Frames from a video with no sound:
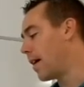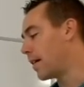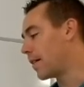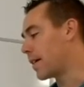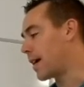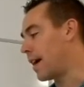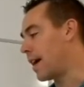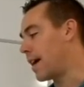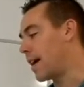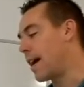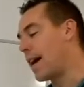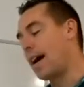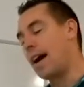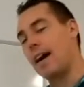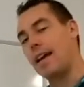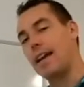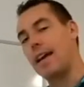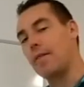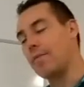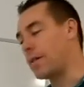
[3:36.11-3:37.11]
Okay,
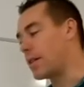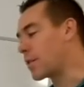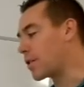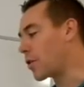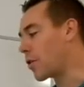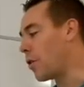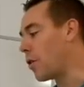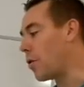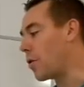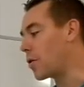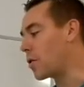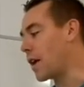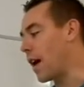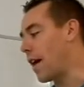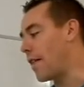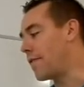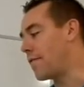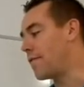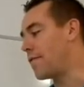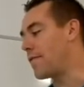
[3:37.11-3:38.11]
again, when you're cold, you
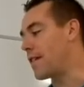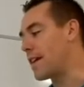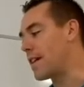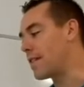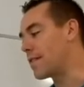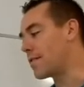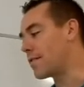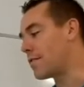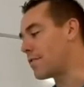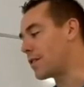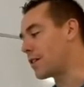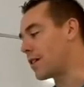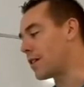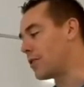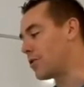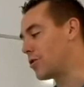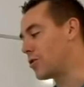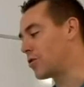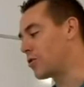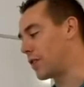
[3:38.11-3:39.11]
have
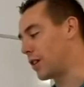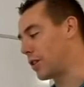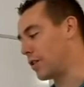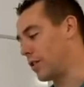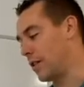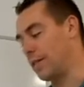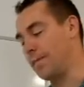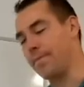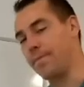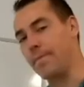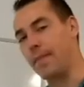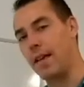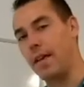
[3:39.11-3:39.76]
vasoconstriction.